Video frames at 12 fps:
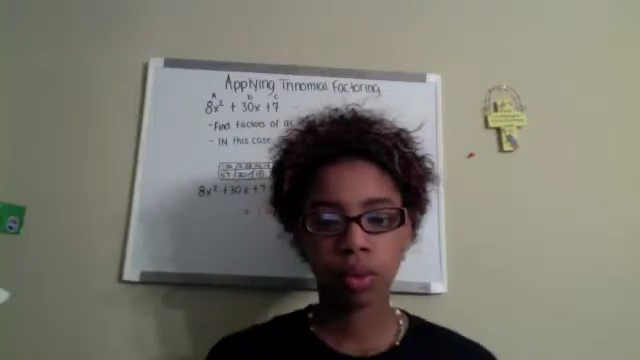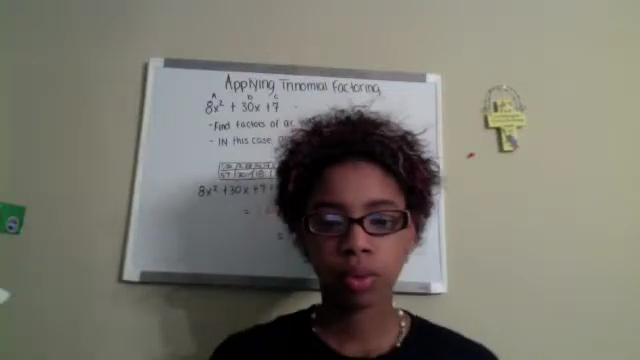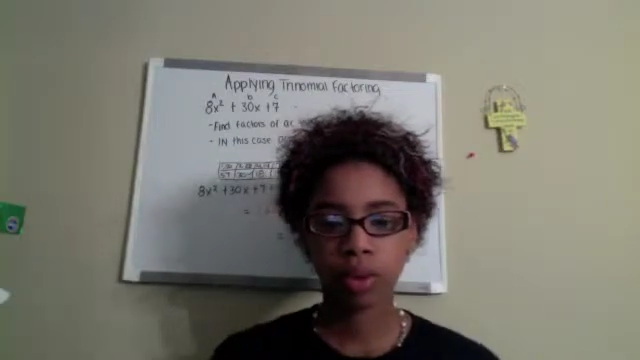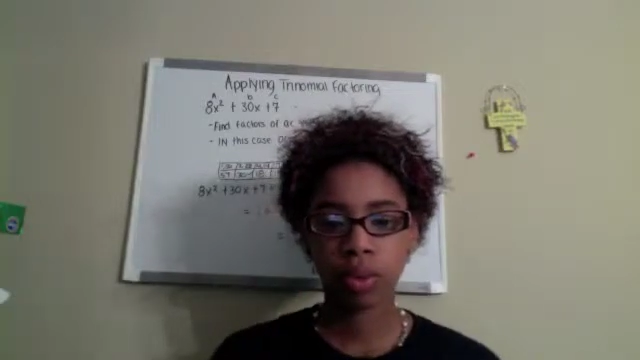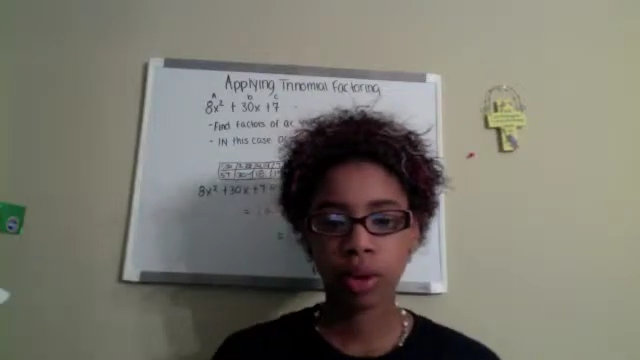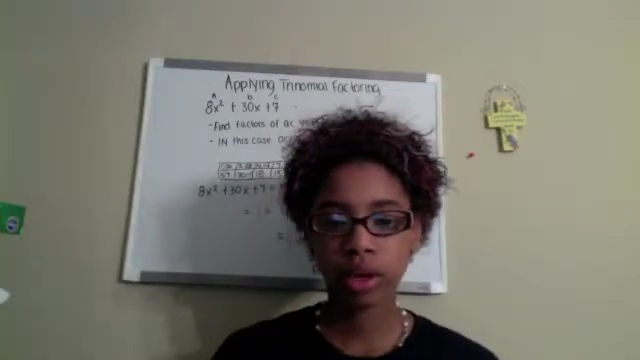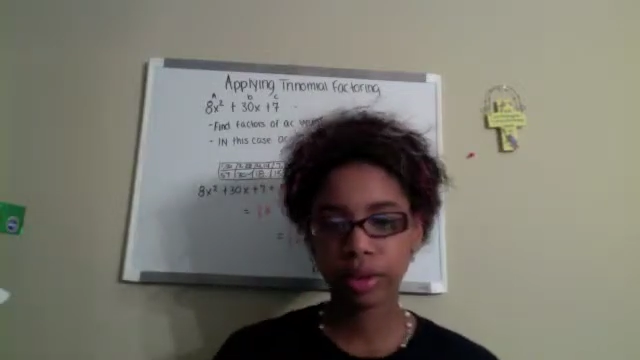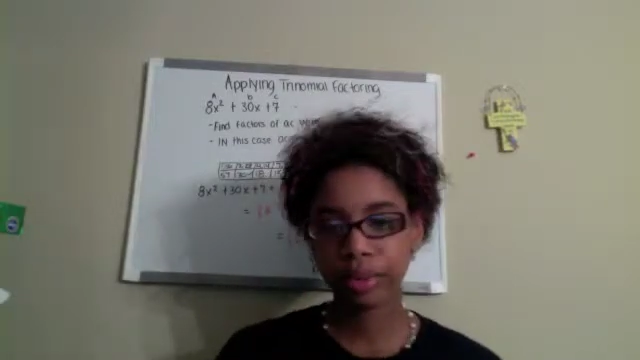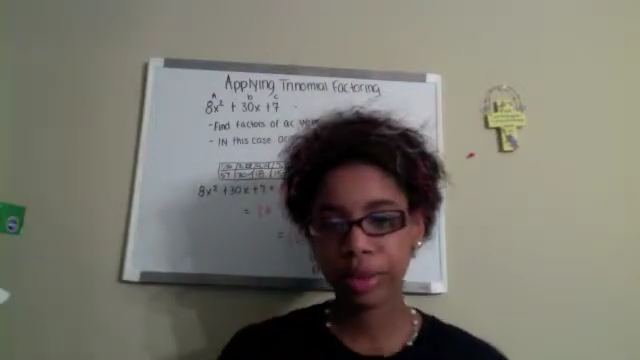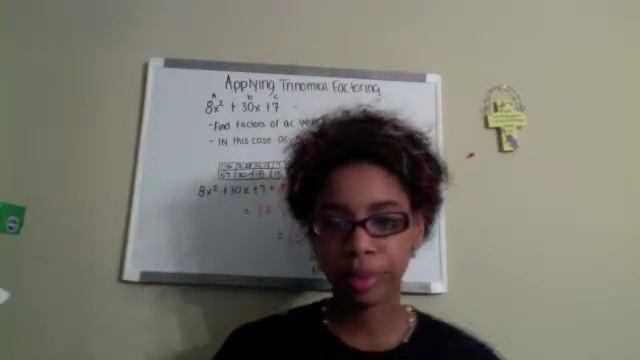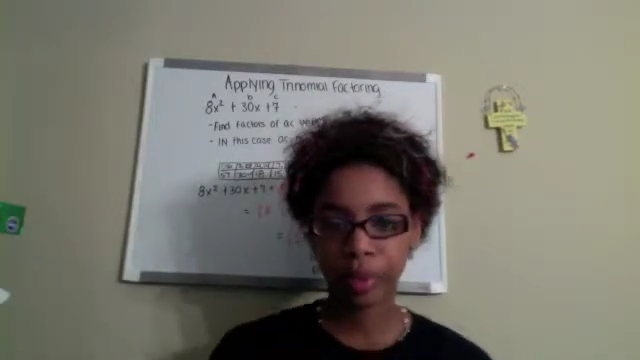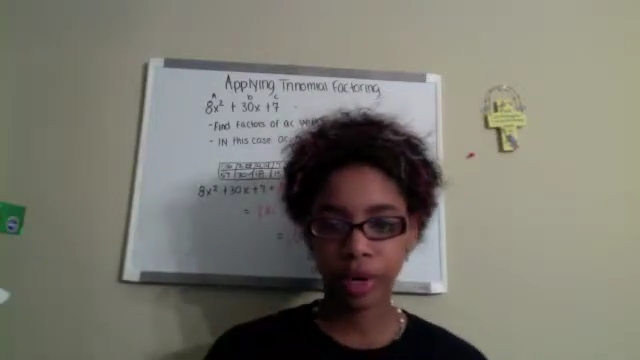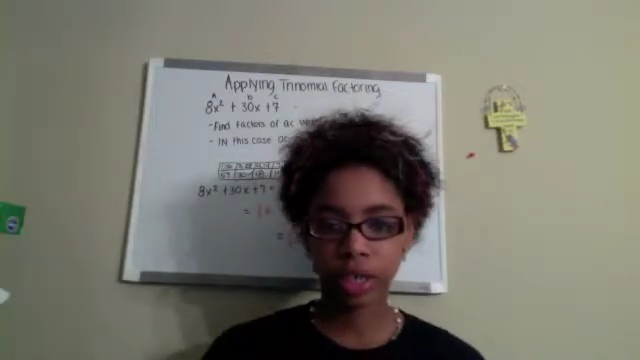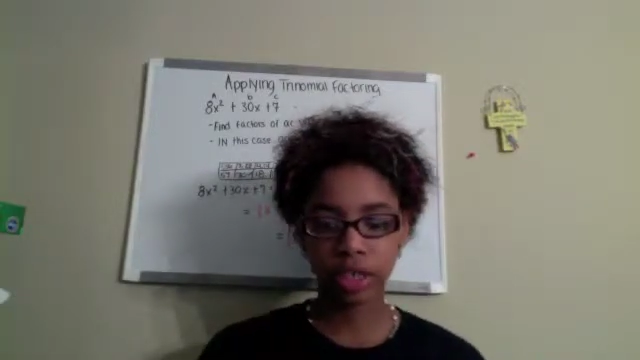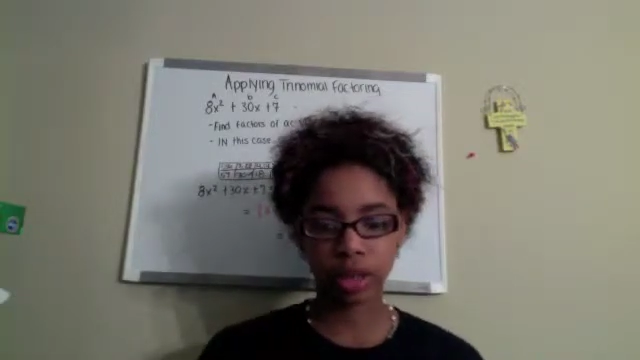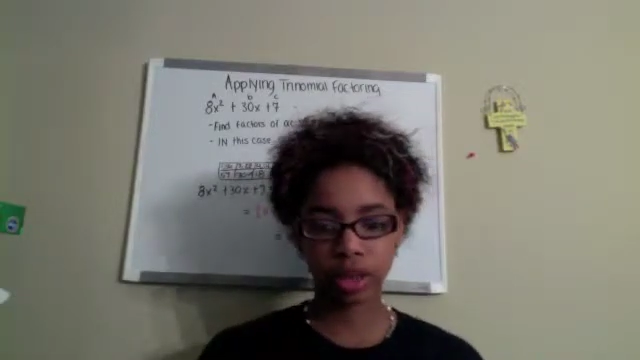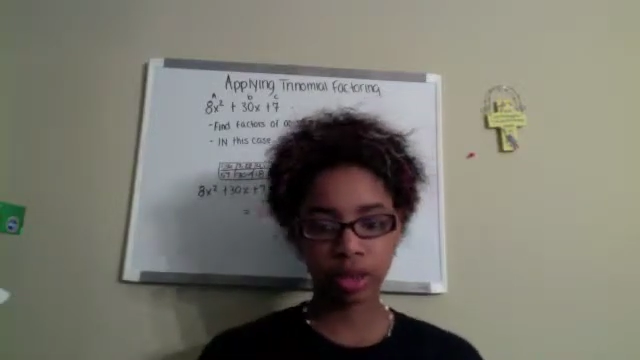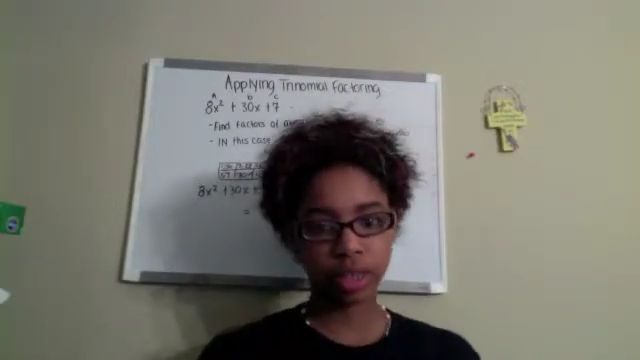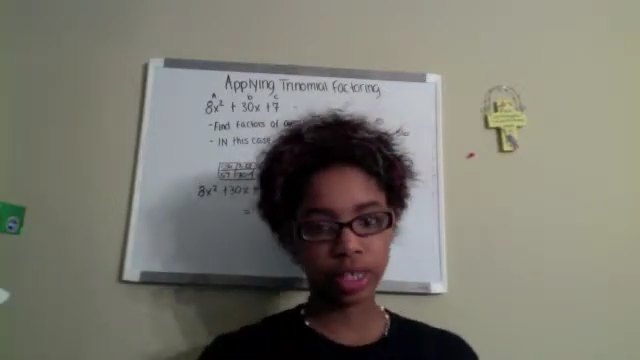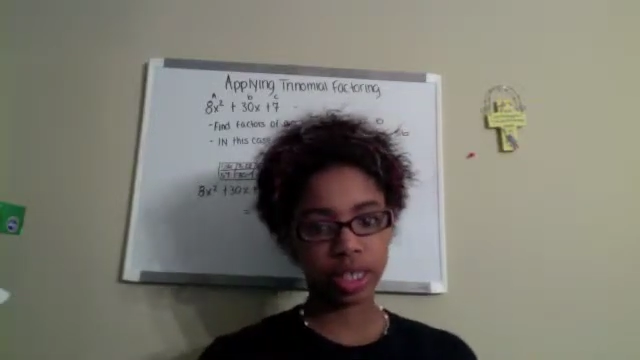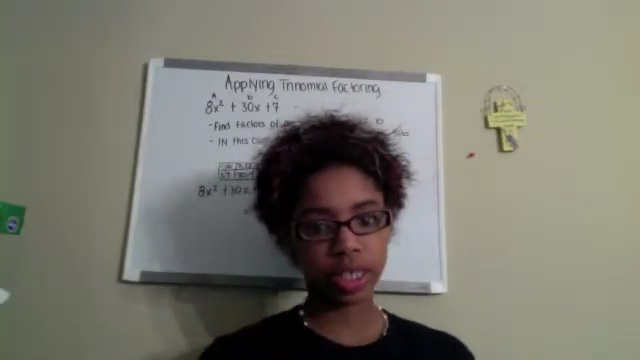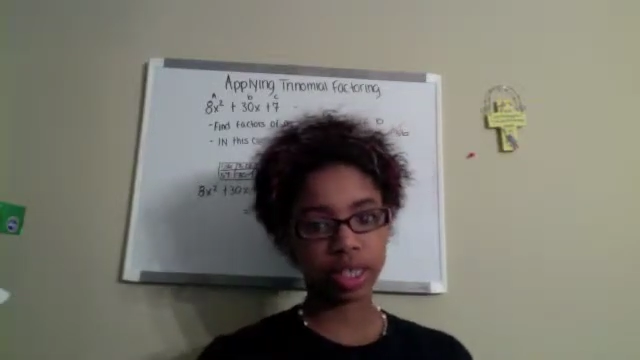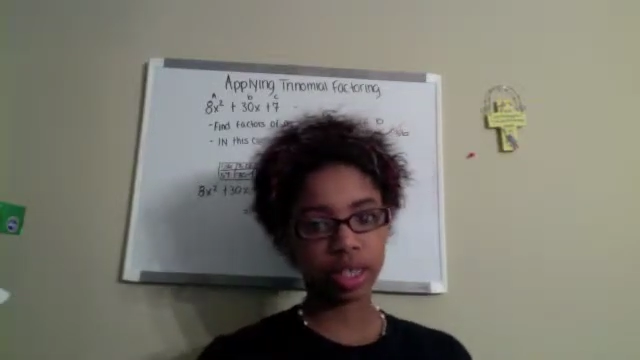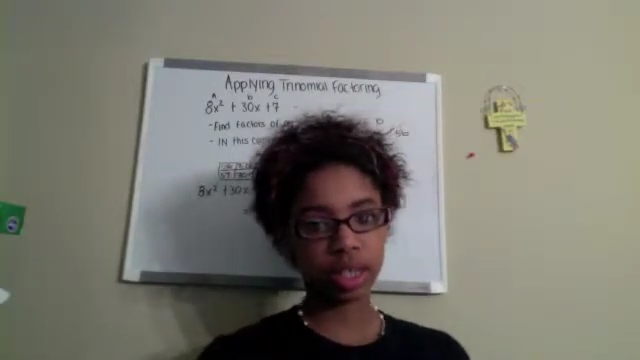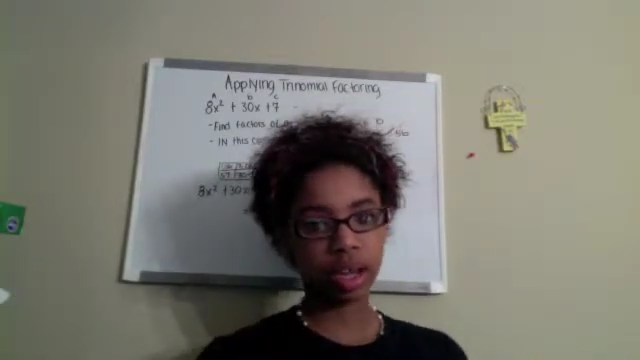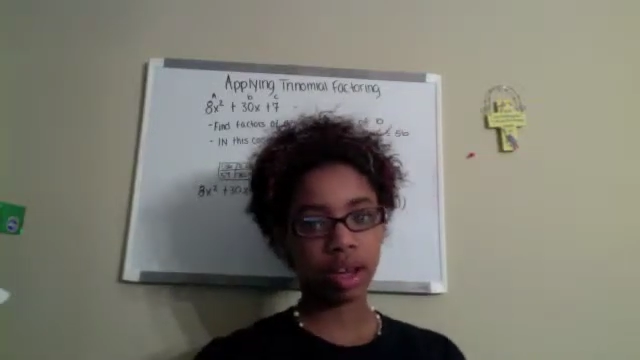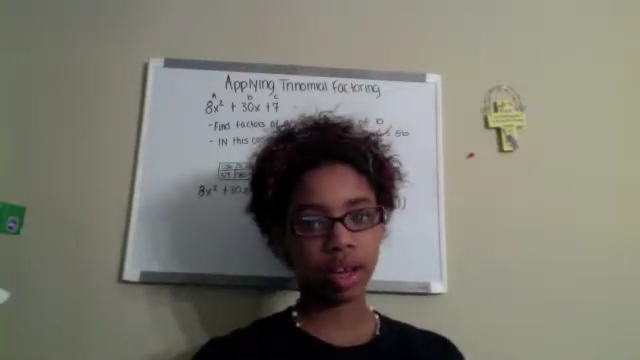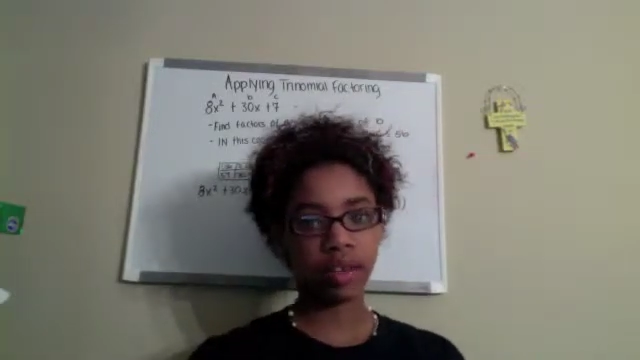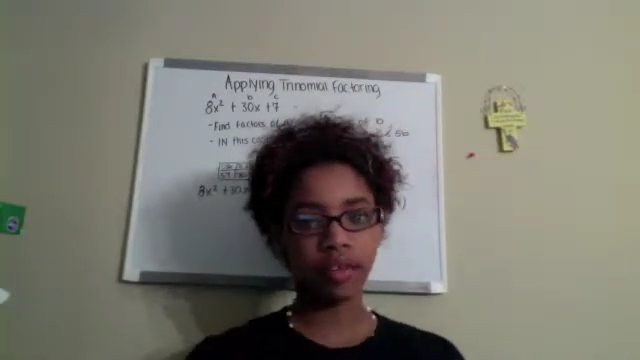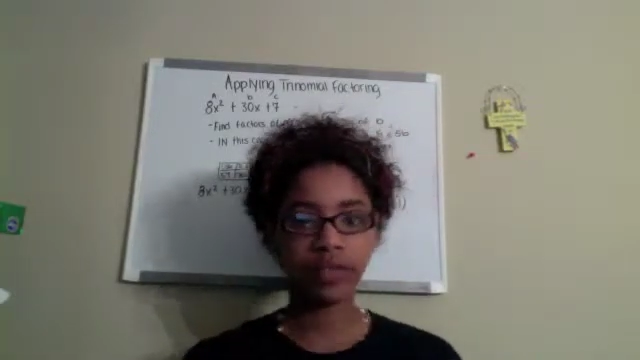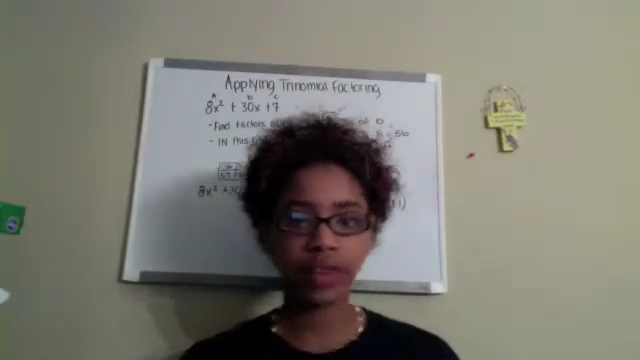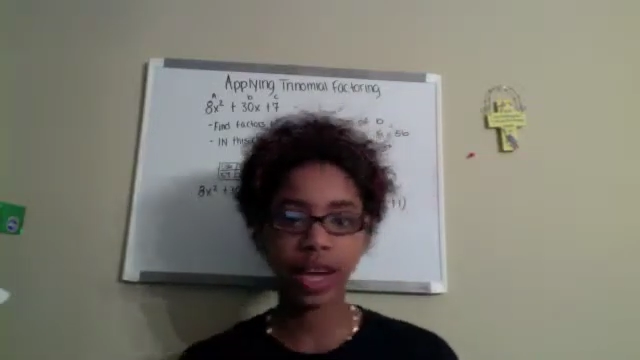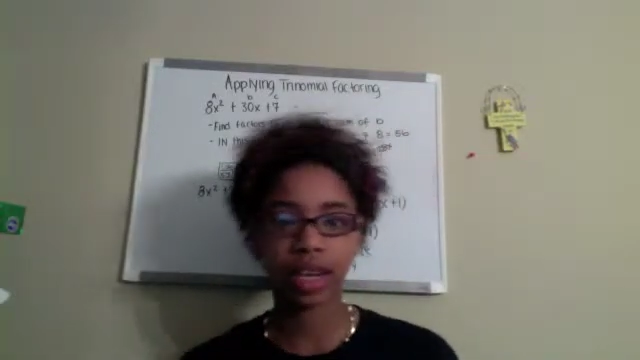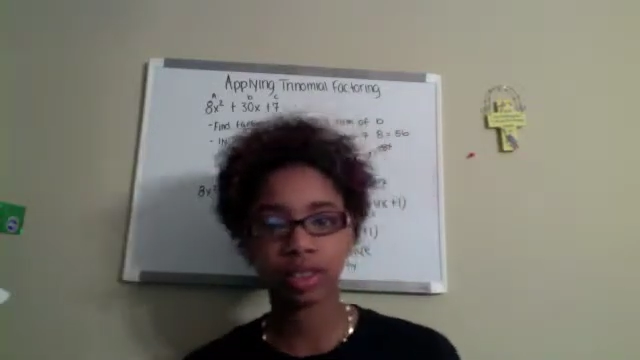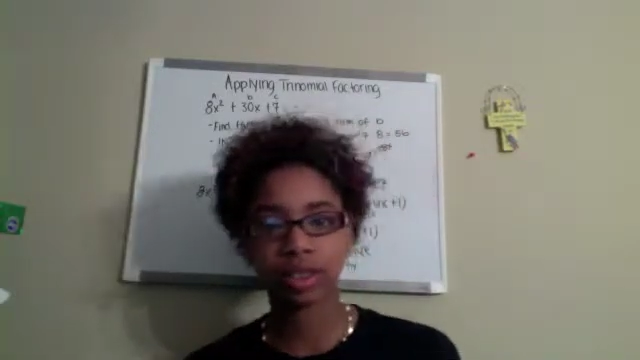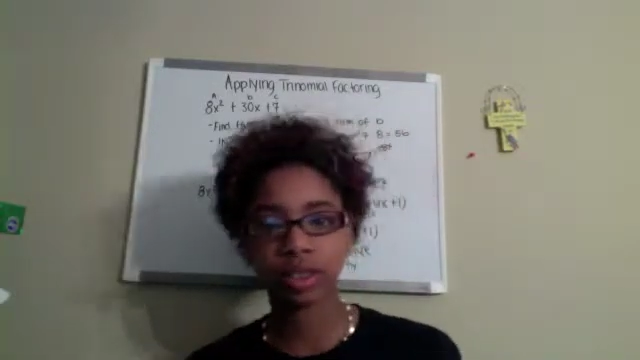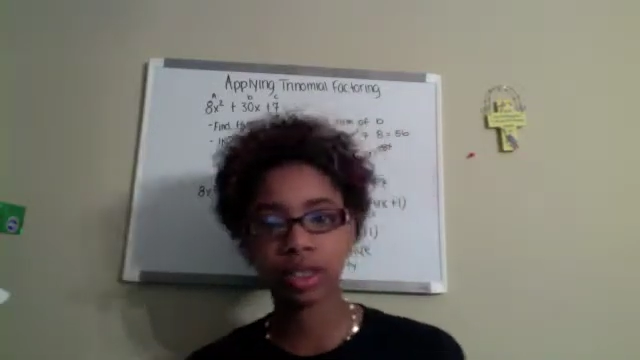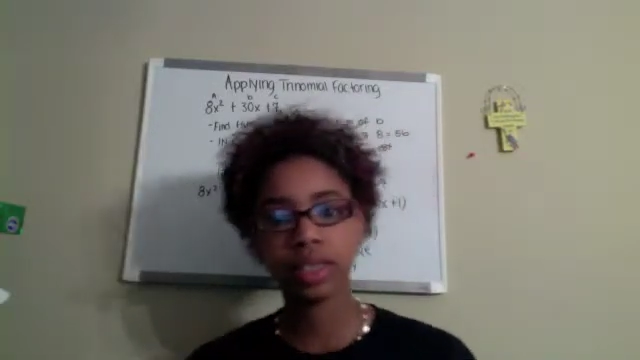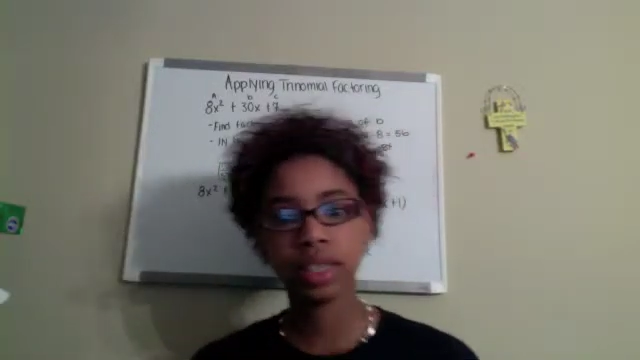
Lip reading: Welcome to part 3 of factoring.